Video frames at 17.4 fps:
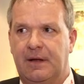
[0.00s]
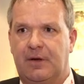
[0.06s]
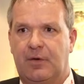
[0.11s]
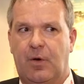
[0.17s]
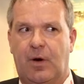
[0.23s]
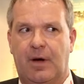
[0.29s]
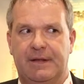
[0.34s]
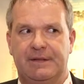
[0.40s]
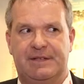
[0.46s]

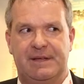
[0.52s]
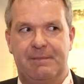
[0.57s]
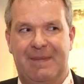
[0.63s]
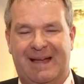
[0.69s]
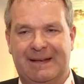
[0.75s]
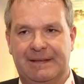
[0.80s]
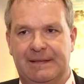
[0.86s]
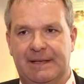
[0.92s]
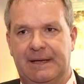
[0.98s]
quite
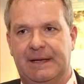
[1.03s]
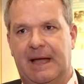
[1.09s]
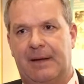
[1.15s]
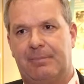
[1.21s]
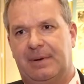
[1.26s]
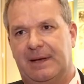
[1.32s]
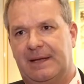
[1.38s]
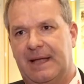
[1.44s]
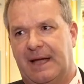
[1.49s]
demanding
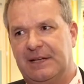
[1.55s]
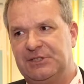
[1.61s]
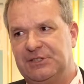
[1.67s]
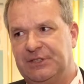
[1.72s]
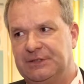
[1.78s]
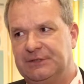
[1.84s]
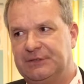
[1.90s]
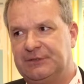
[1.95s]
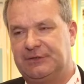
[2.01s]

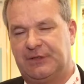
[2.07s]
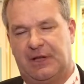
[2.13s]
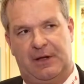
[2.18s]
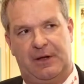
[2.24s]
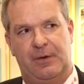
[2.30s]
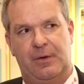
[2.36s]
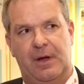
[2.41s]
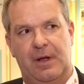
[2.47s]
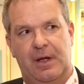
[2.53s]
applications,
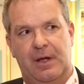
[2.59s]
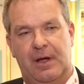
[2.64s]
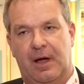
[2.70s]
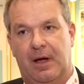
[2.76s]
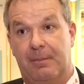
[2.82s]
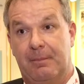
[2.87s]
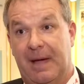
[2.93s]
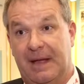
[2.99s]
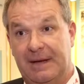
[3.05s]
so
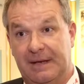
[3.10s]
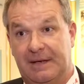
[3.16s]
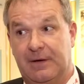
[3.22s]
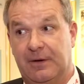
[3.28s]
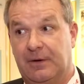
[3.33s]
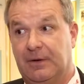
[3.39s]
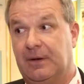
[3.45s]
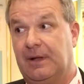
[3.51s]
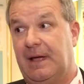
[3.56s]
uh,
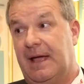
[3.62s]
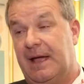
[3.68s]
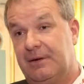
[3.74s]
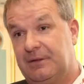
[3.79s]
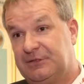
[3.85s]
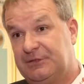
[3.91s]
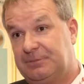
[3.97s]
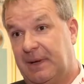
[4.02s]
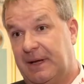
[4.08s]
medical,
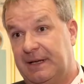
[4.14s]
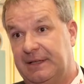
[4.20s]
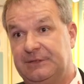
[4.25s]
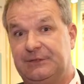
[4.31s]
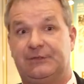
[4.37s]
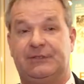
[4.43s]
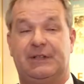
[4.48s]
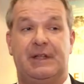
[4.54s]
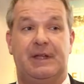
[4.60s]

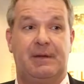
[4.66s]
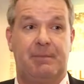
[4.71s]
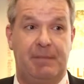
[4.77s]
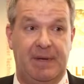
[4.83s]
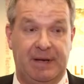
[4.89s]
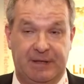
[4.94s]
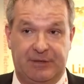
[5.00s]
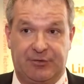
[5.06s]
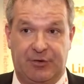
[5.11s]
aerospace,
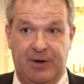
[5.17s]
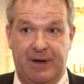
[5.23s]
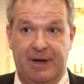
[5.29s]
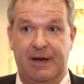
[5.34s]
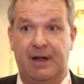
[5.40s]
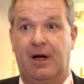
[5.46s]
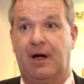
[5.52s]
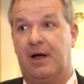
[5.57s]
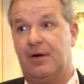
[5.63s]

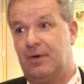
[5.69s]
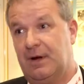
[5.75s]
military, high